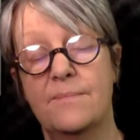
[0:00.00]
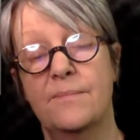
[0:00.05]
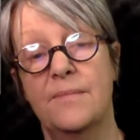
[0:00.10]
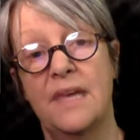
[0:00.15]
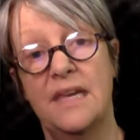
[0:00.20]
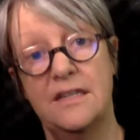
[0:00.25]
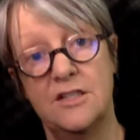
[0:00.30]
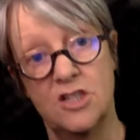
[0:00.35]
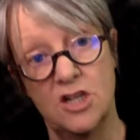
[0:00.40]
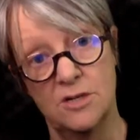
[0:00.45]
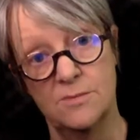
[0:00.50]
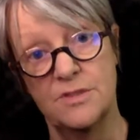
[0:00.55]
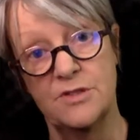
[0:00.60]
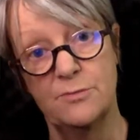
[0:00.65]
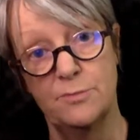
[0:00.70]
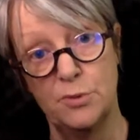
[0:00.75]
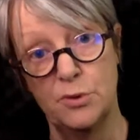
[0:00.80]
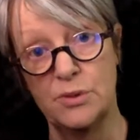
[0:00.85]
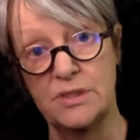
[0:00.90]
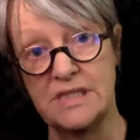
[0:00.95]
in terms
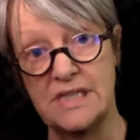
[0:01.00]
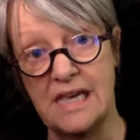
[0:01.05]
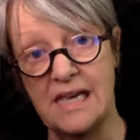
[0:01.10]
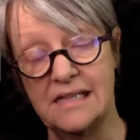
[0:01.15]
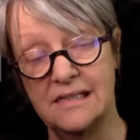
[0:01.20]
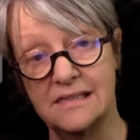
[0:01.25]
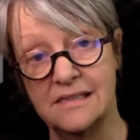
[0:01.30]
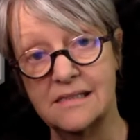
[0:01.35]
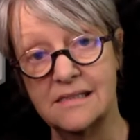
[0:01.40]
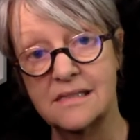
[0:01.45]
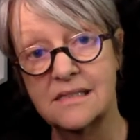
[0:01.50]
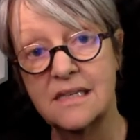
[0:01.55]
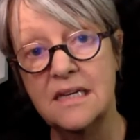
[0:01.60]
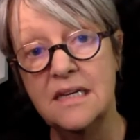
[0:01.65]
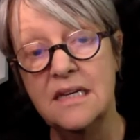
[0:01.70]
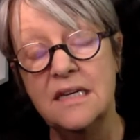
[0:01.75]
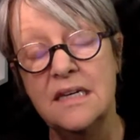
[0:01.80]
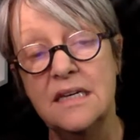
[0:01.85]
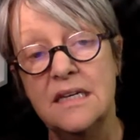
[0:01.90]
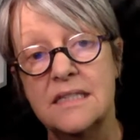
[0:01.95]
of book sales.
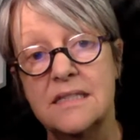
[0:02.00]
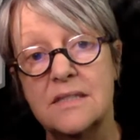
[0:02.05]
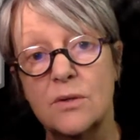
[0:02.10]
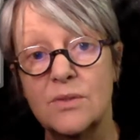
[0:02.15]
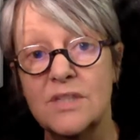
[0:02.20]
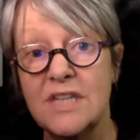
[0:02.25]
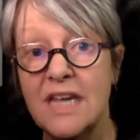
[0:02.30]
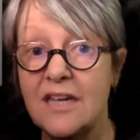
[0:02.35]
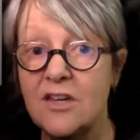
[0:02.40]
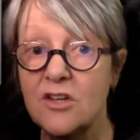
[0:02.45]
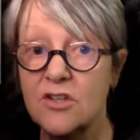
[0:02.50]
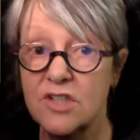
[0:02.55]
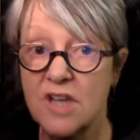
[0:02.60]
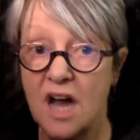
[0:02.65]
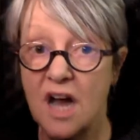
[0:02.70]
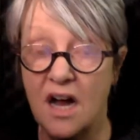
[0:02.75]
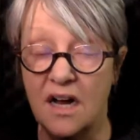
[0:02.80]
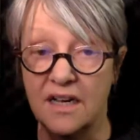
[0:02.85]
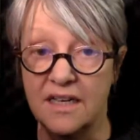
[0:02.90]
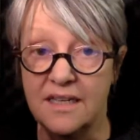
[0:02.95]
So take your
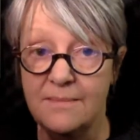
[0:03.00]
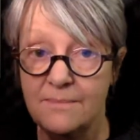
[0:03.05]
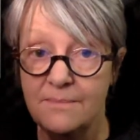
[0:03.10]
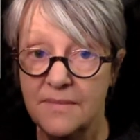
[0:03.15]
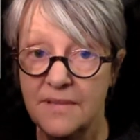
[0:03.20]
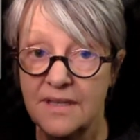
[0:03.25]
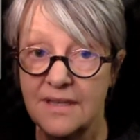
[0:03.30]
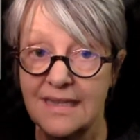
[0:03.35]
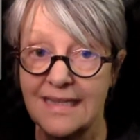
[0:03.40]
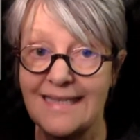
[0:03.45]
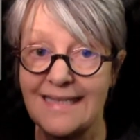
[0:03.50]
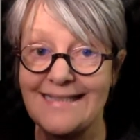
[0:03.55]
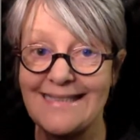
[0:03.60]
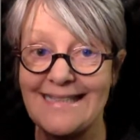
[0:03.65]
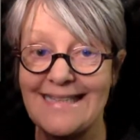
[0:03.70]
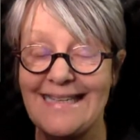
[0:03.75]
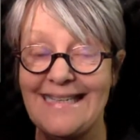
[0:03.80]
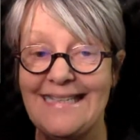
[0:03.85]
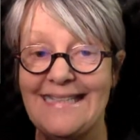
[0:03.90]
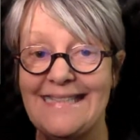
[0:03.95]
time.
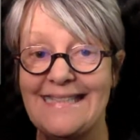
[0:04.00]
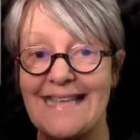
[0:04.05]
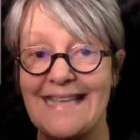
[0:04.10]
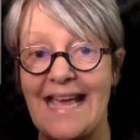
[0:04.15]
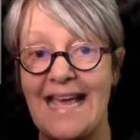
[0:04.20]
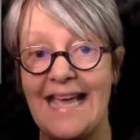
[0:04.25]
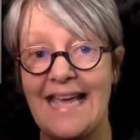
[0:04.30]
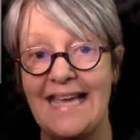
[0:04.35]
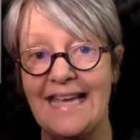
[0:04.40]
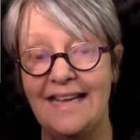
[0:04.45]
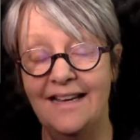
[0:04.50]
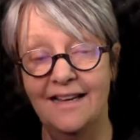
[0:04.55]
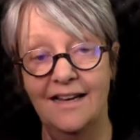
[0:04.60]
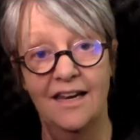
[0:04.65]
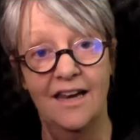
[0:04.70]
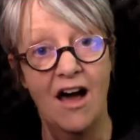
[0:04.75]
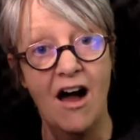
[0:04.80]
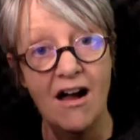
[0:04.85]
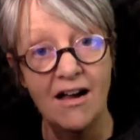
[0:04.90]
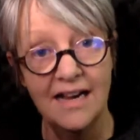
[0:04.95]
This is a
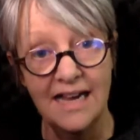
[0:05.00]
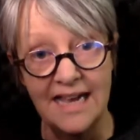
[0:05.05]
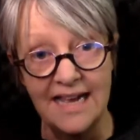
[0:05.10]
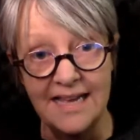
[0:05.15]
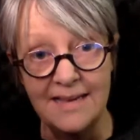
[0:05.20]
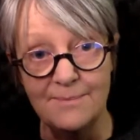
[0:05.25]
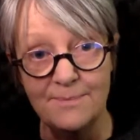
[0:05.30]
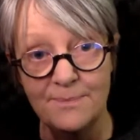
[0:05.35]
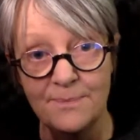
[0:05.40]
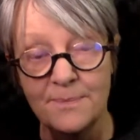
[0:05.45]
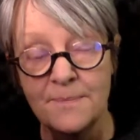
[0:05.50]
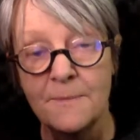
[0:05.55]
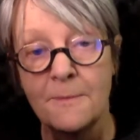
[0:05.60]
long game.